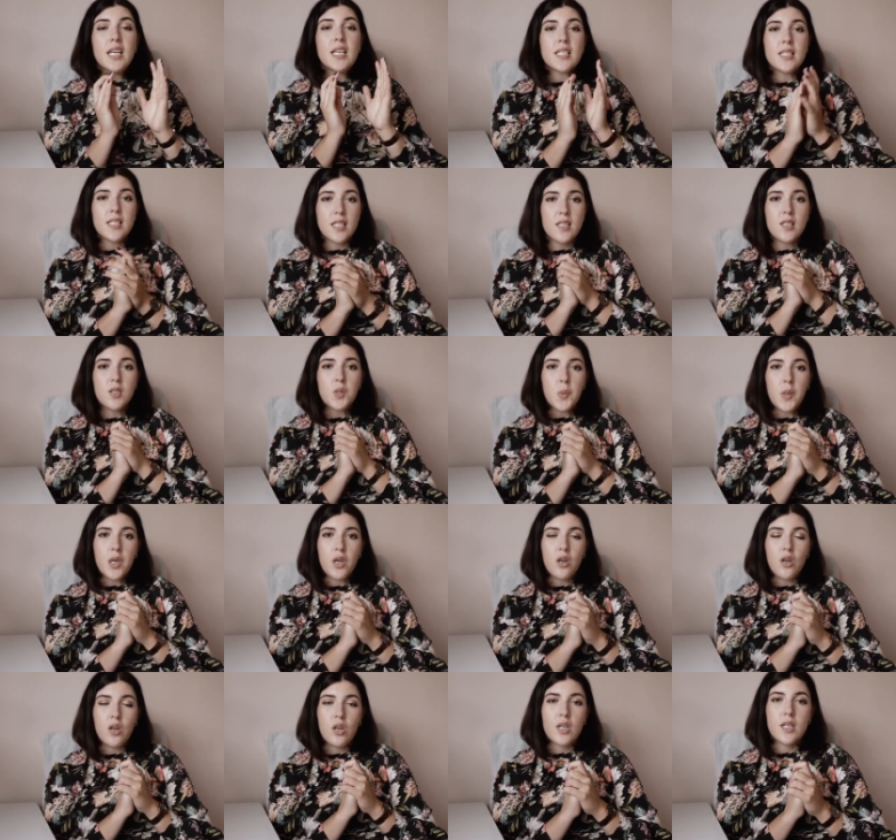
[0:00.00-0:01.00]
since we
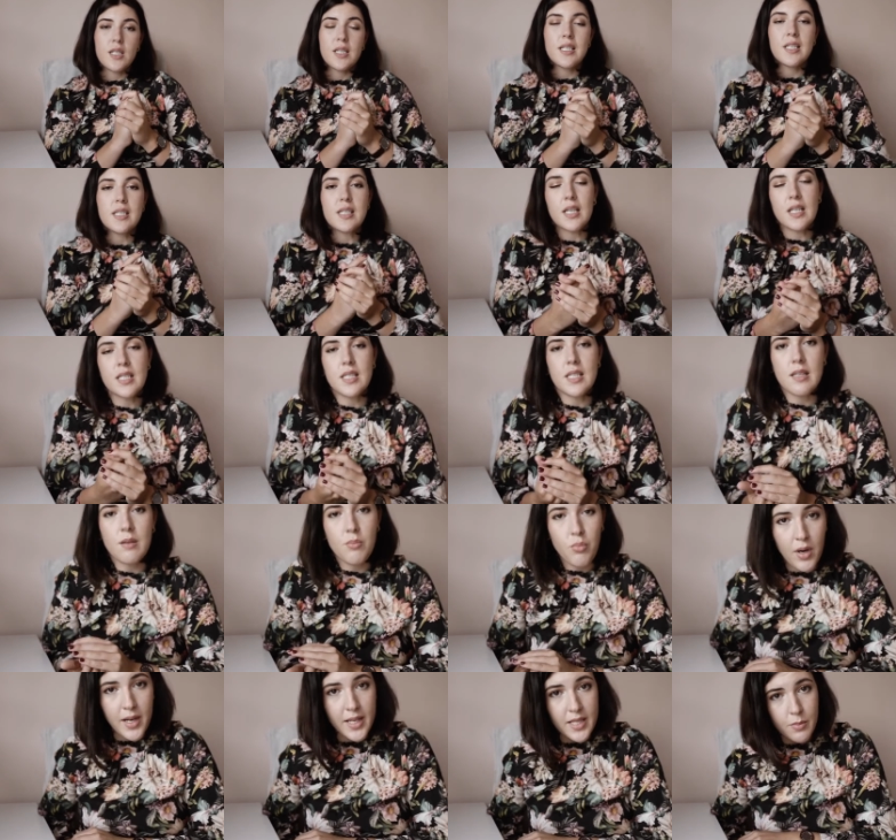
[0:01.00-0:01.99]
are discussing
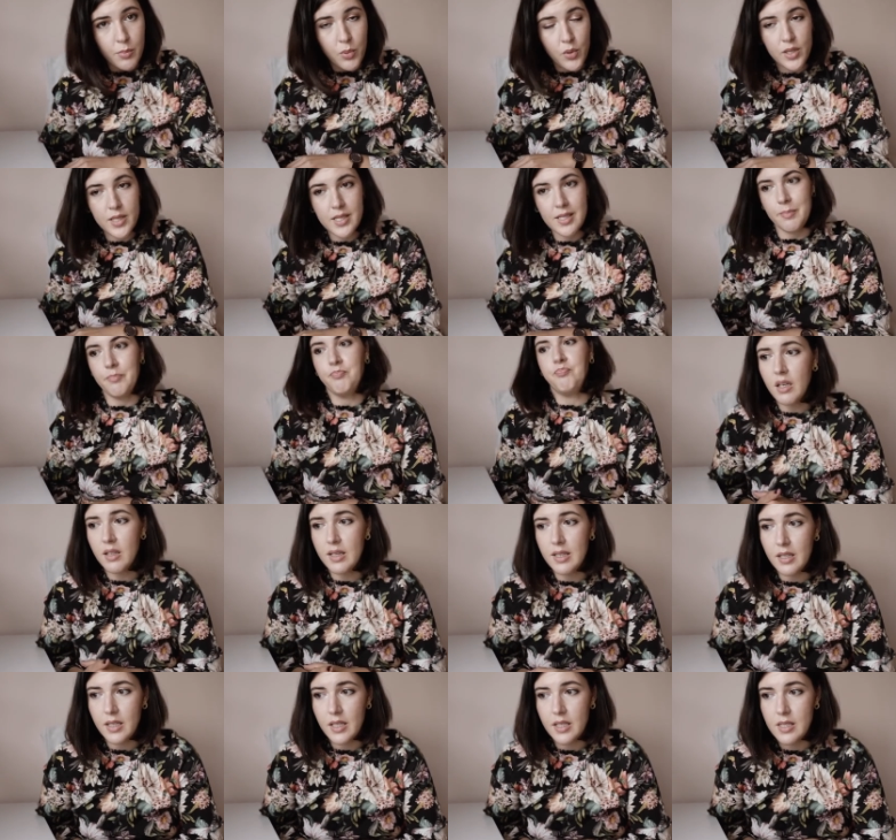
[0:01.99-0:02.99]
price points, I'd
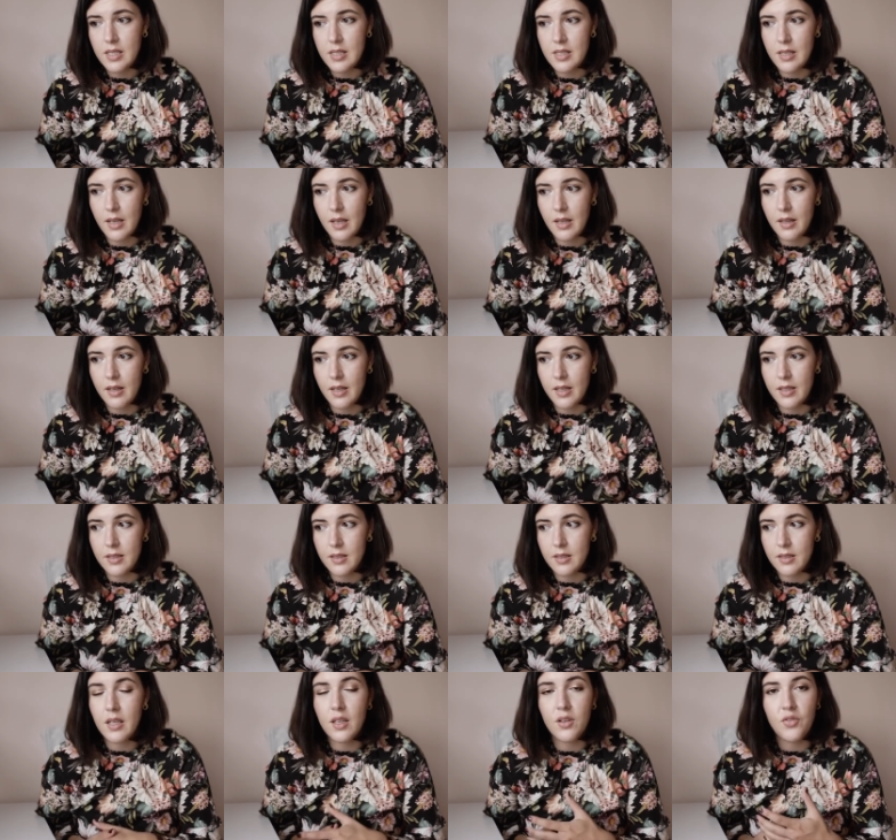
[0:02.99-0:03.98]
like to say that
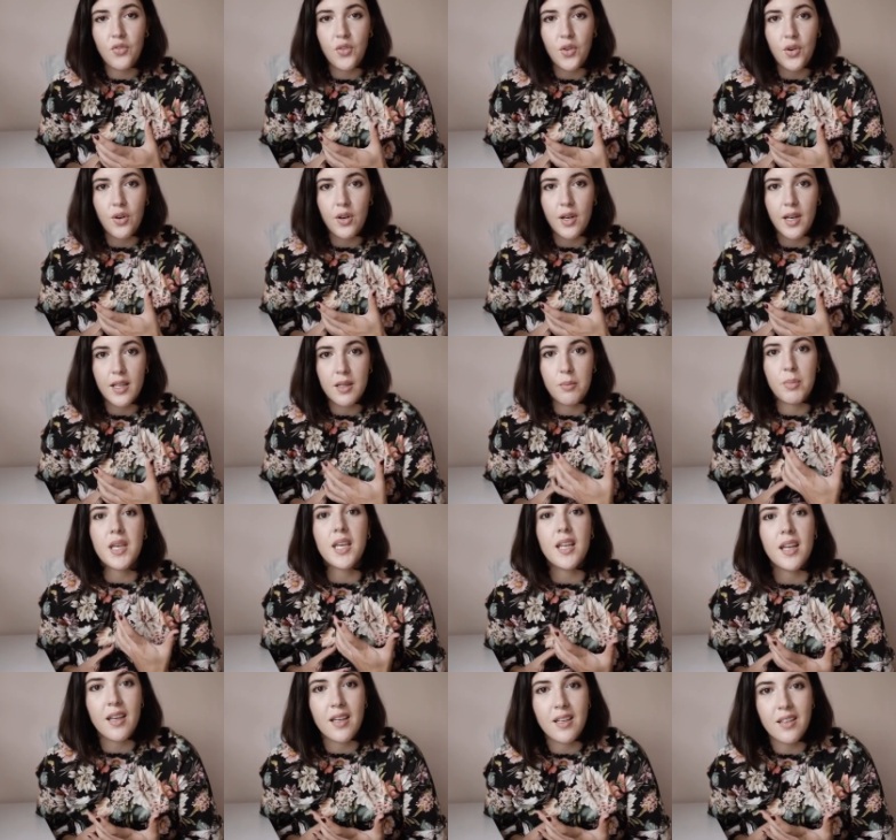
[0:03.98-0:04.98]
if you're at the
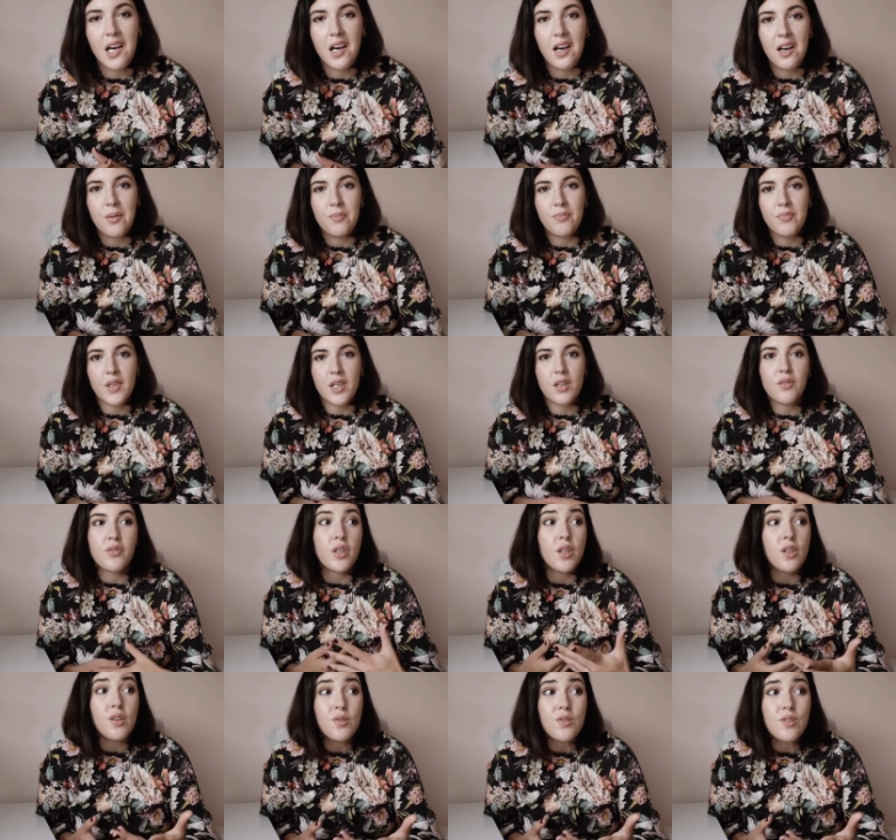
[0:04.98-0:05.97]
beginning of a
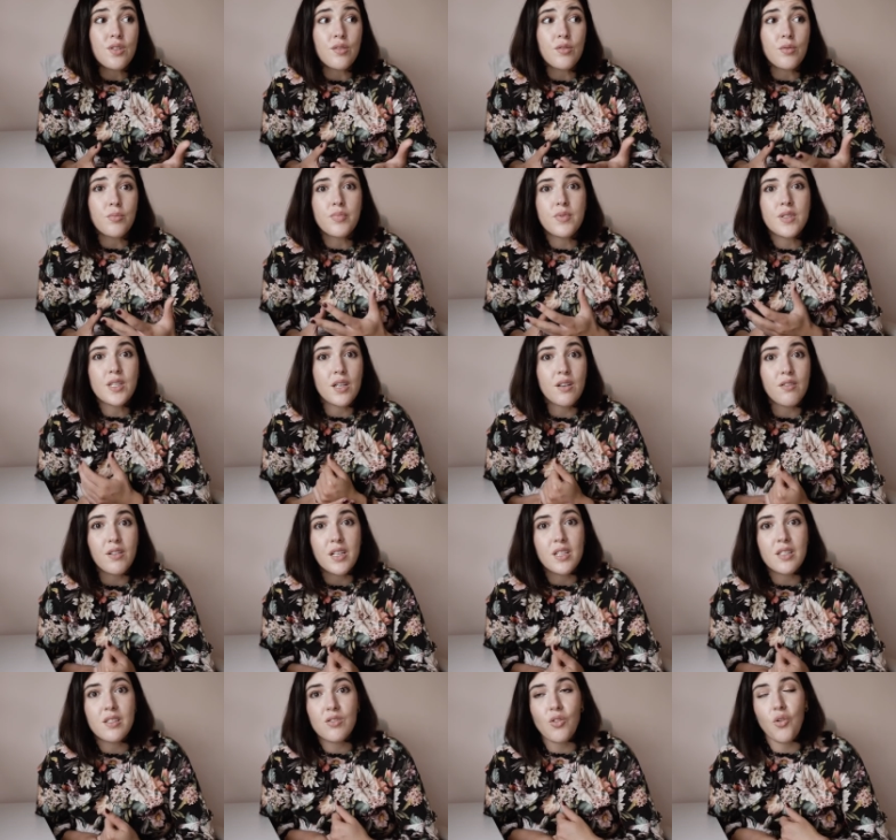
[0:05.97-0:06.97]
YouTube
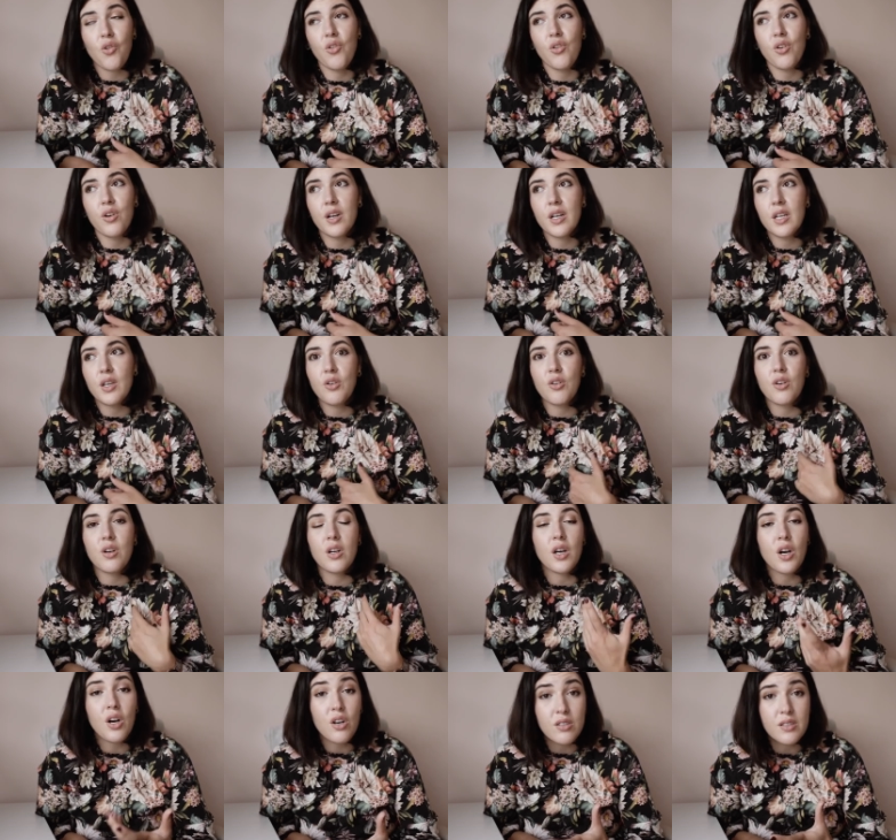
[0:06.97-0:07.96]
series, or you're
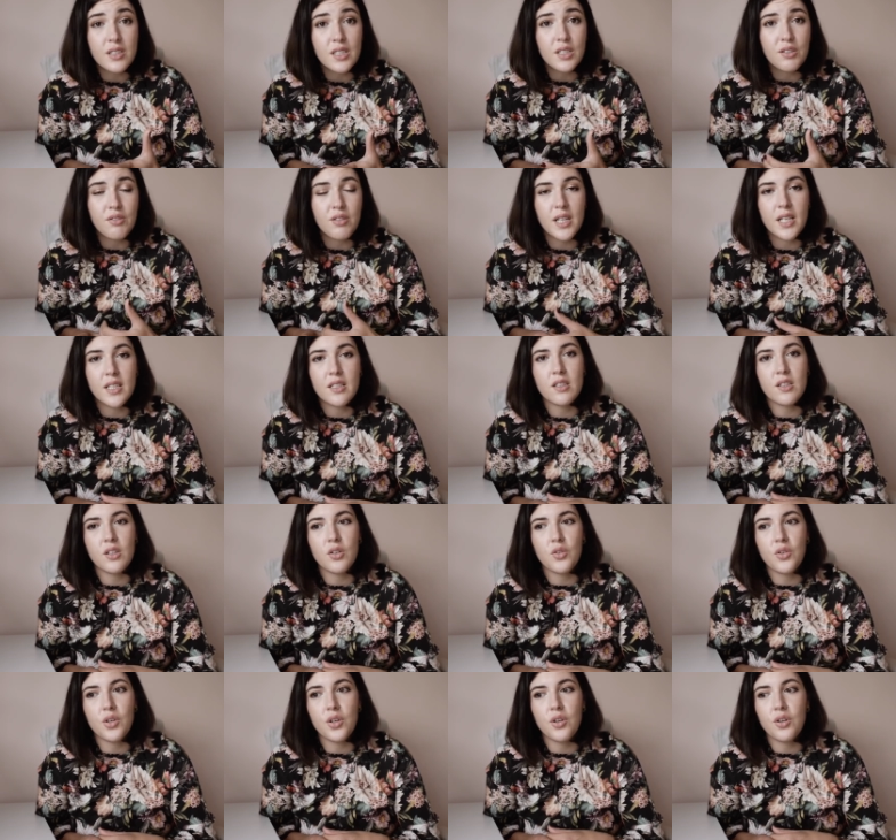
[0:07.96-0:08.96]
a content creator,
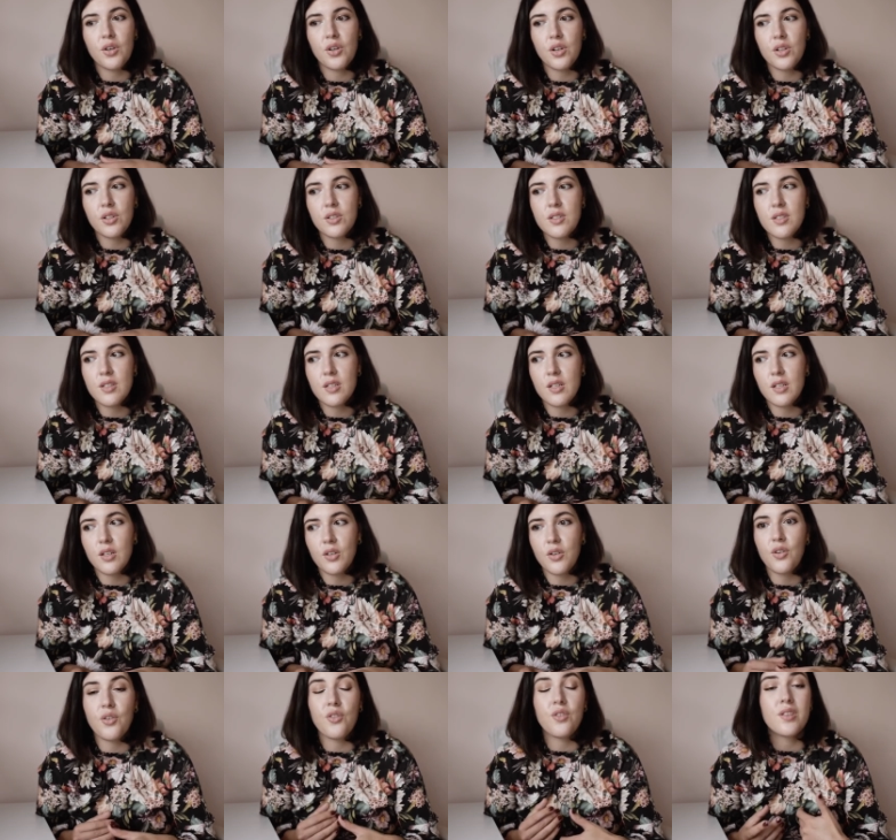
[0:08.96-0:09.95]
or you're not,
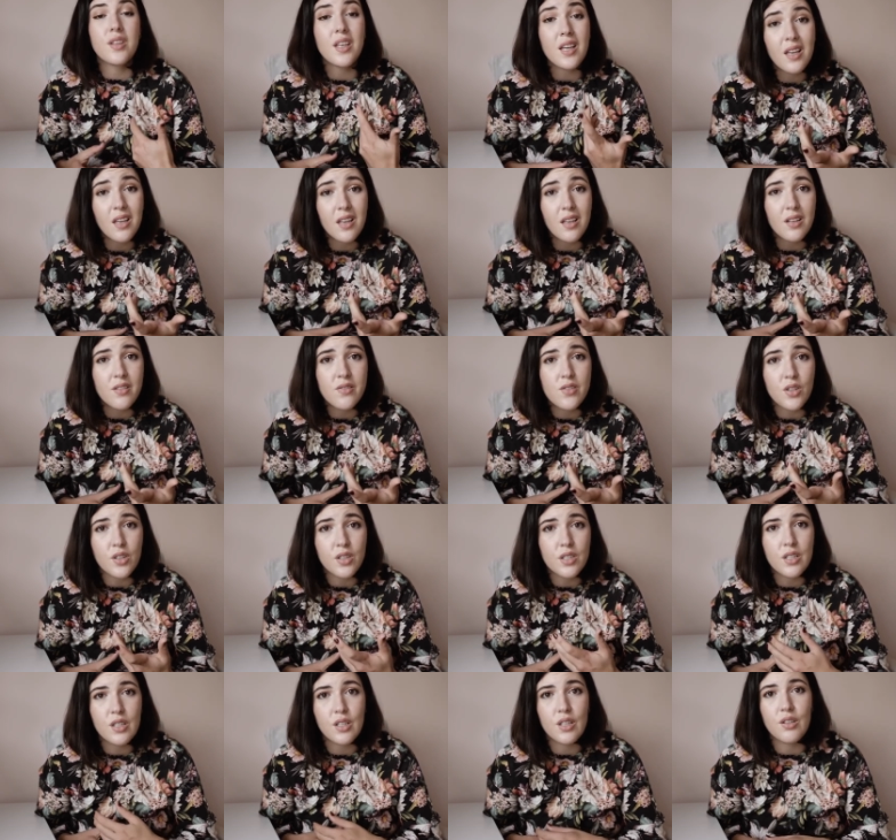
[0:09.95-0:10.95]
or you're thinking of
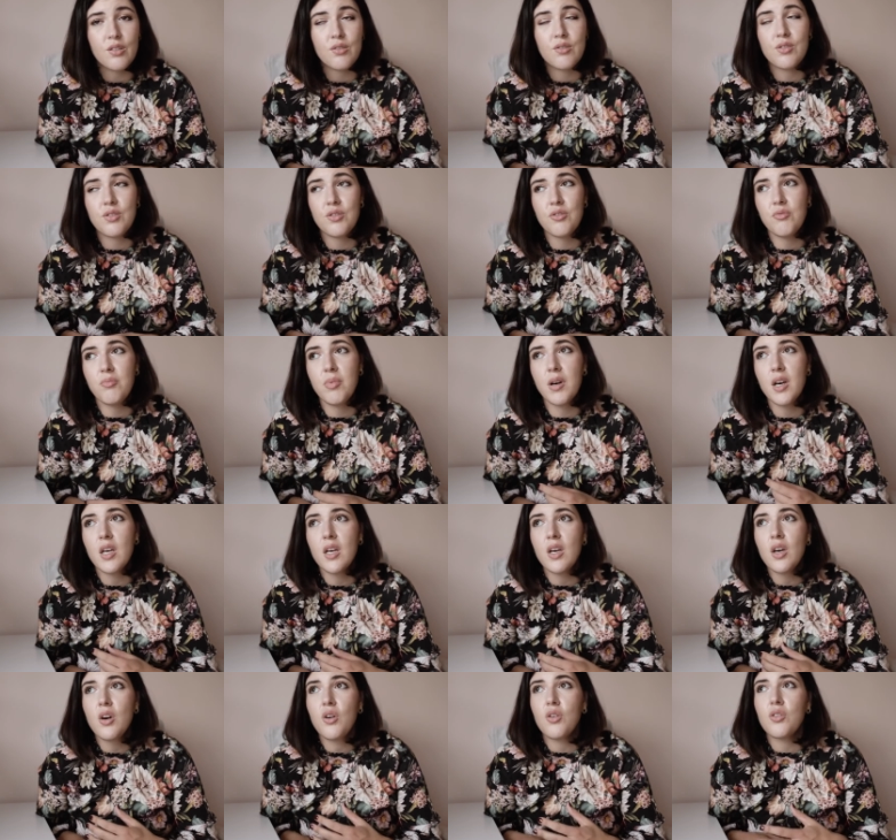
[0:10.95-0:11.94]
starting YouTube,
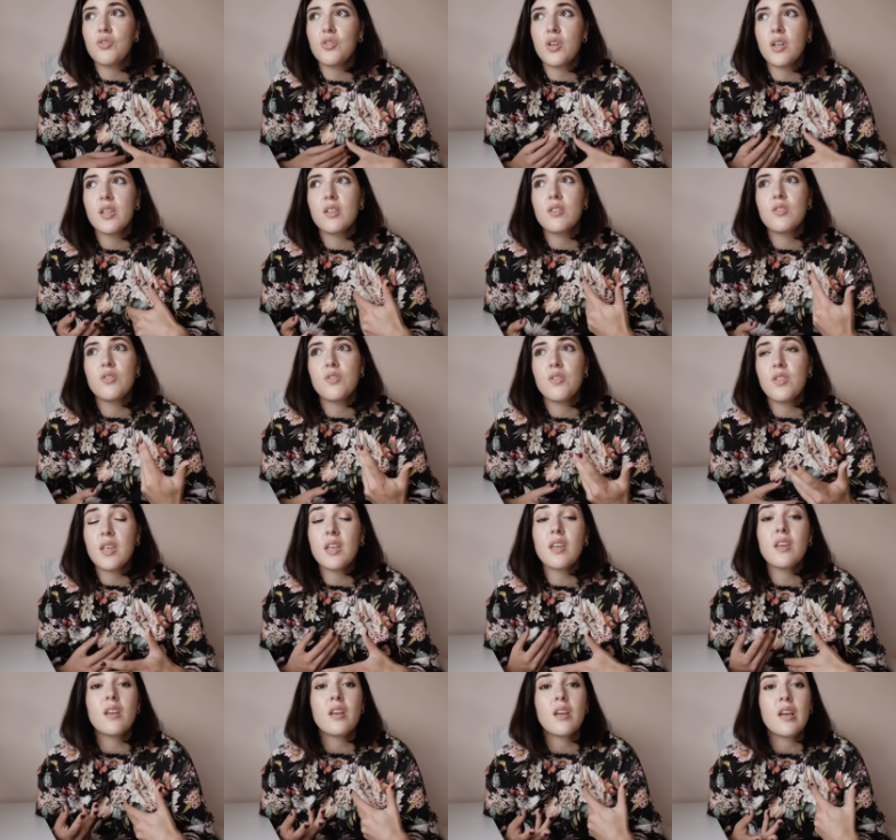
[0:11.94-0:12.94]
or
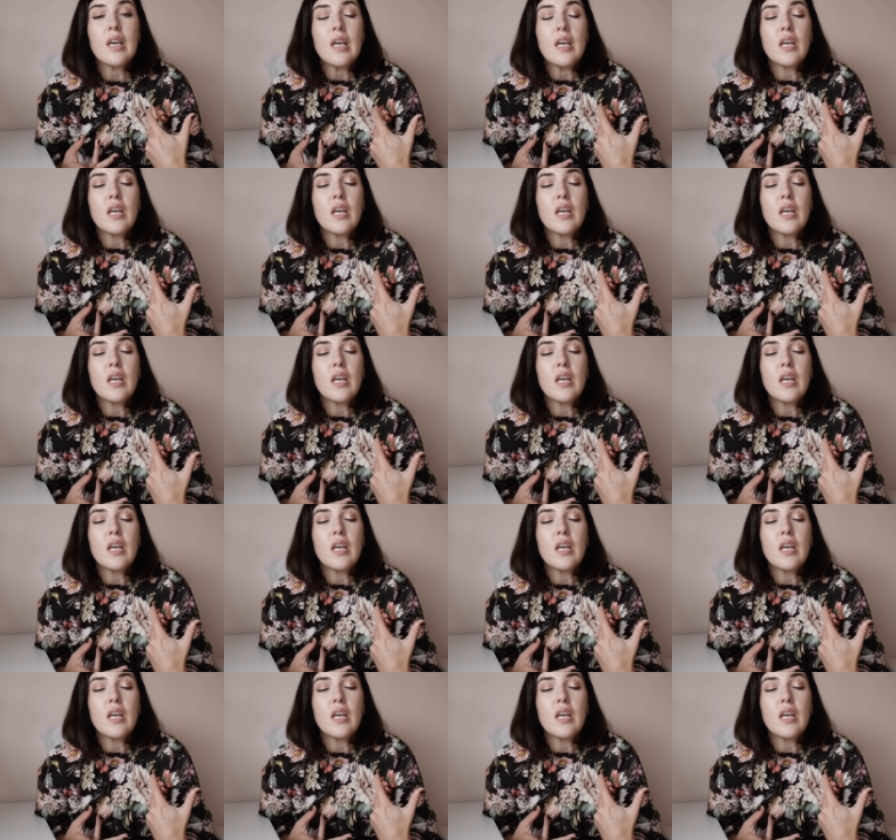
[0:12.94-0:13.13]
thinking